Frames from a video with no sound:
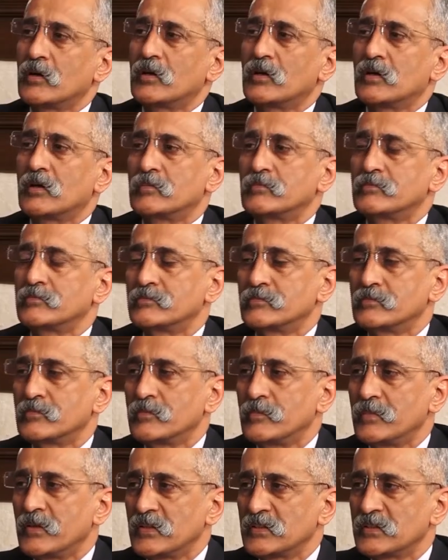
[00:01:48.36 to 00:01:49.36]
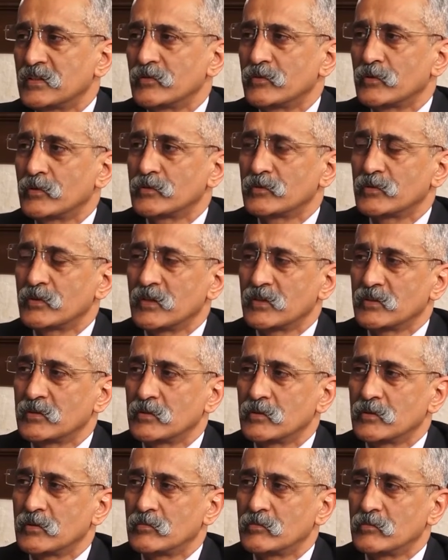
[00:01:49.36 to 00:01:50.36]
Uh, BSF also has
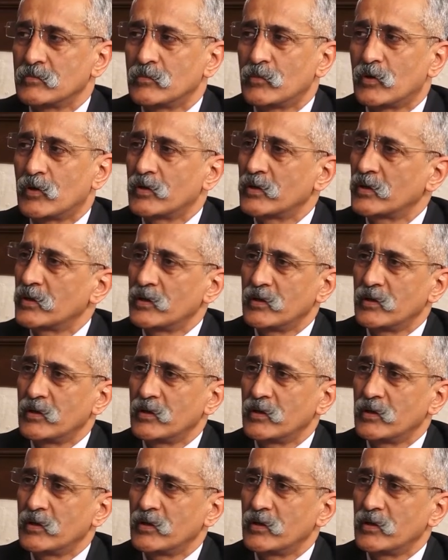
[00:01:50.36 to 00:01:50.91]
a border,